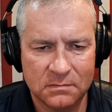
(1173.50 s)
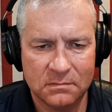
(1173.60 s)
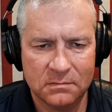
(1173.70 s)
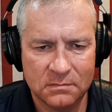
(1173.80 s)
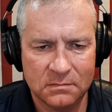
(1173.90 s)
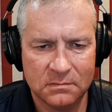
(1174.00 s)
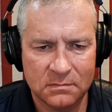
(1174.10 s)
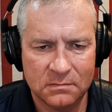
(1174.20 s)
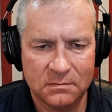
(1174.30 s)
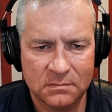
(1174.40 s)

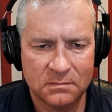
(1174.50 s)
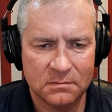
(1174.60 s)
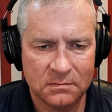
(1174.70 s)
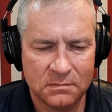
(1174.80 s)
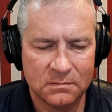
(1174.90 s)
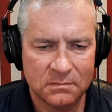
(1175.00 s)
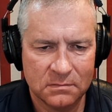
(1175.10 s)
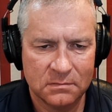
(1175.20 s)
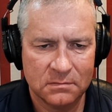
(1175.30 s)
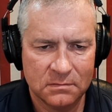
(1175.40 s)

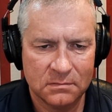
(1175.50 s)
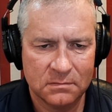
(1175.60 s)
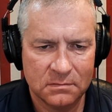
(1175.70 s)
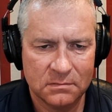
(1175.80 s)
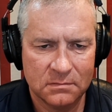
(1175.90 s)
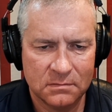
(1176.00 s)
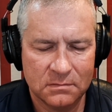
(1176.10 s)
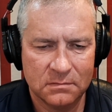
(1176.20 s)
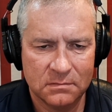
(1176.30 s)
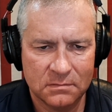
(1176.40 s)

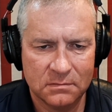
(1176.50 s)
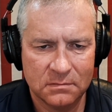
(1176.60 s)
[no speech]